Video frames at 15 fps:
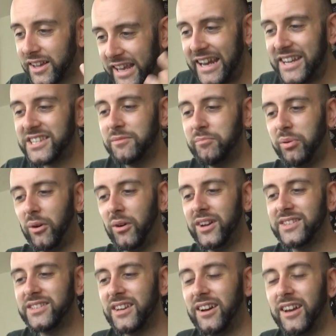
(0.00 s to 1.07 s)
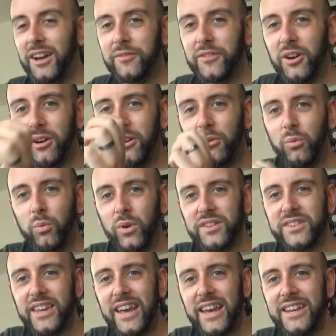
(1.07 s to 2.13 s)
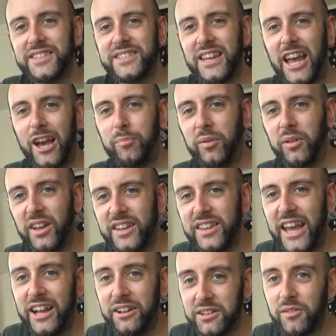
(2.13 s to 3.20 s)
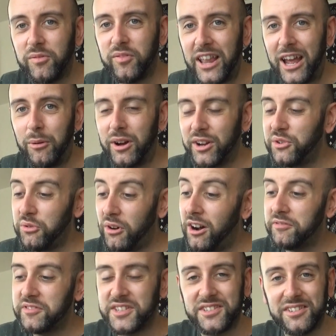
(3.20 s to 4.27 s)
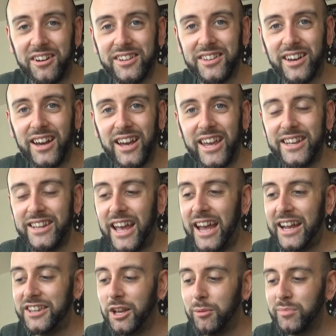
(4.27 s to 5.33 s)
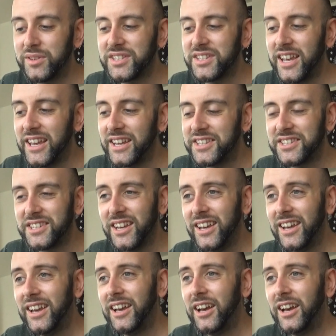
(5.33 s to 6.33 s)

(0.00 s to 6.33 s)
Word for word: Case in point, I have got Woodgate's Apple and Elderflower Craft Cider in at number six.